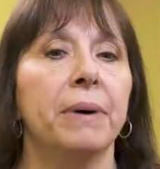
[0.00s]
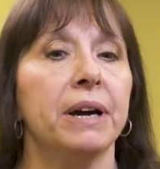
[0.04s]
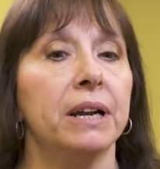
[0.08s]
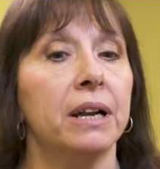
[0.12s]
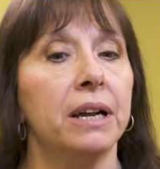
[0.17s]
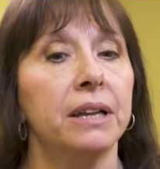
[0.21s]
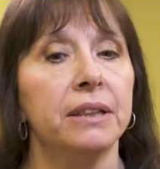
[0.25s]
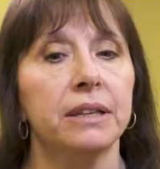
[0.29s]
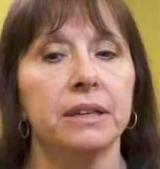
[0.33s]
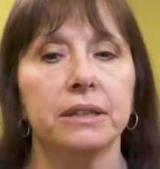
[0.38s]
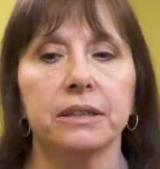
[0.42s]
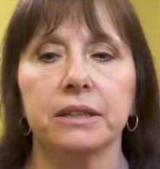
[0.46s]
But
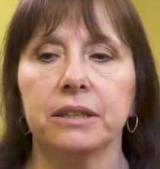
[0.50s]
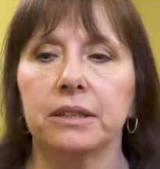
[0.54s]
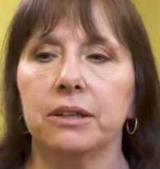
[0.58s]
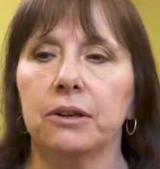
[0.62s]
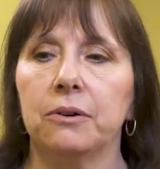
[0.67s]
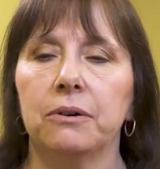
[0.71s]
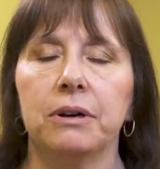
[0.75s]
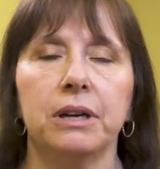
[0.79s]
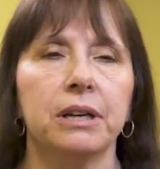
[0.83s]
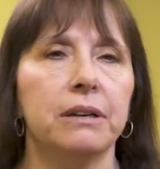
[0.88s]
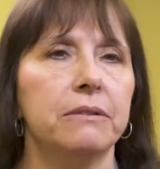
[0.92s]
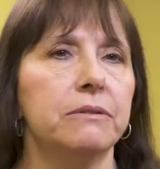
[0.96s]
I thought,
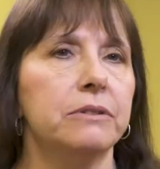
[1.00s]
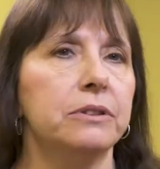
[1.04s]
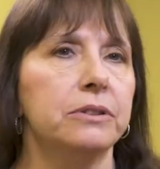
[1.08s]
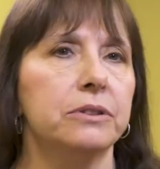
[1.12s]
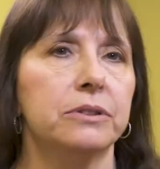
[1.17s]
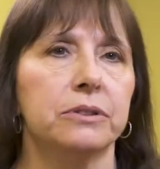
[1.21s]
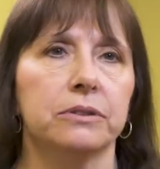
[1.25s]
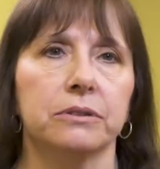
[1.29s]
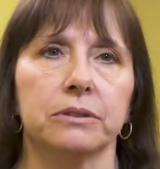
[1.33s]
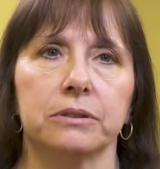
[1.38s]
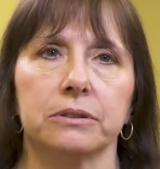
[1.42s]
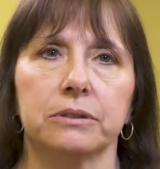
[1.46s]
I have
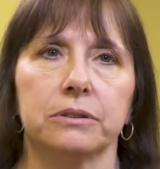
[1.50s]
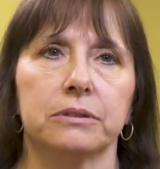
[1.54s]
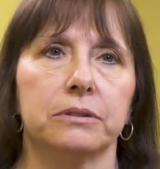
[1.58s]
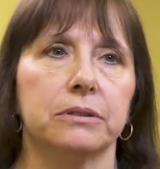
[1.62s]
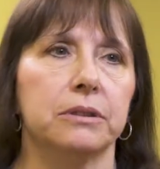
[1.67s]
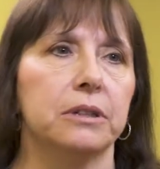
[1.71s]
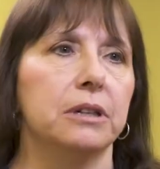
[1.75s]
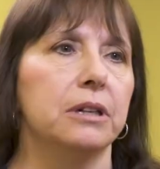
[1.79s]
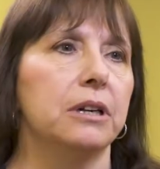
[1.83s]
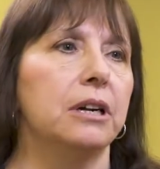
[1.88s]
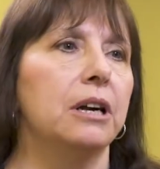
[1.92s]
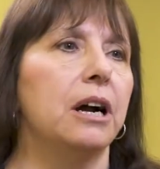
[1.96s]
insurance.
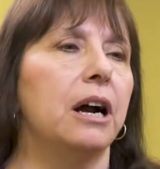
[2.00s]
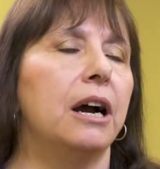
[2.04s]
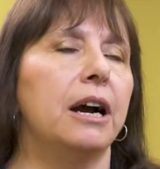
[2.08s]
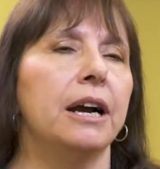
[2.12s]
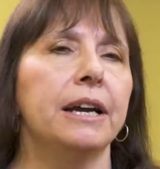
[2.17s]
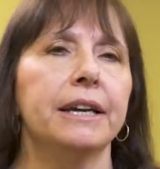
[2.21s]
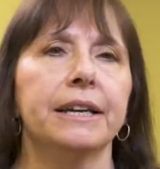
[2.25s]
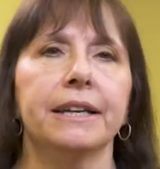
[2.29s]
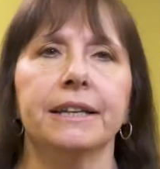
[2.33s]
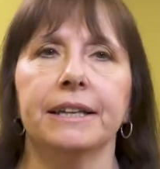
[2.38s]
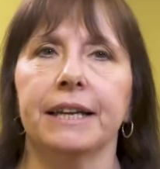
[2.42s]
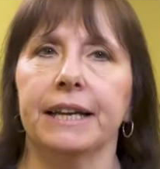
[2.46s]

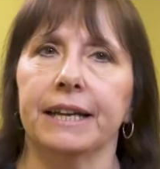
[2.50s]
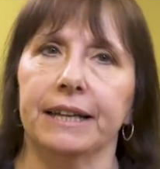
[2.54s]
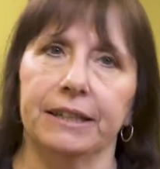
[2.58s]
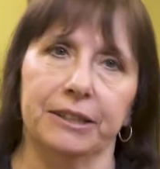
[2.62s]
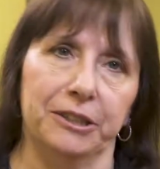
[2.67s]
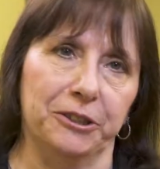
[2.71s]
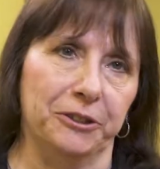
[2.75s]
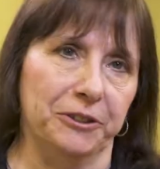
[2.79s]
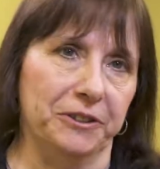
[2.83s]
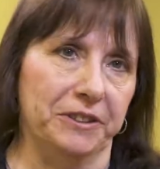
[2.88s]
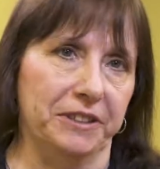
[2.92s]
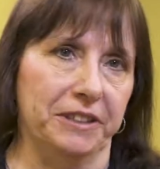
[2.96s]
I can
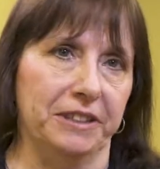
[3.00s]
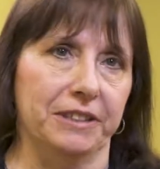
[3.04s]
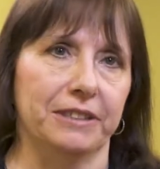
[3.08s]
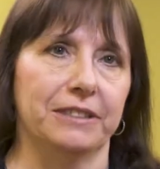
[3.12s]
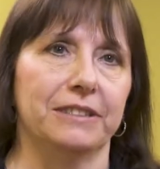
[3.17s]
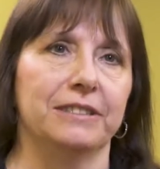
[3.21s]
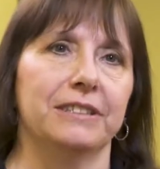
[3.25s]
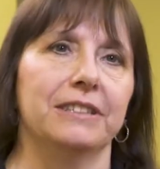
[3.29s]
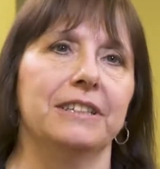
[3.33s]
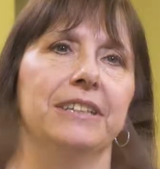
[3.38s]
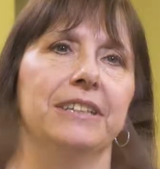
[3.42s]
handle this.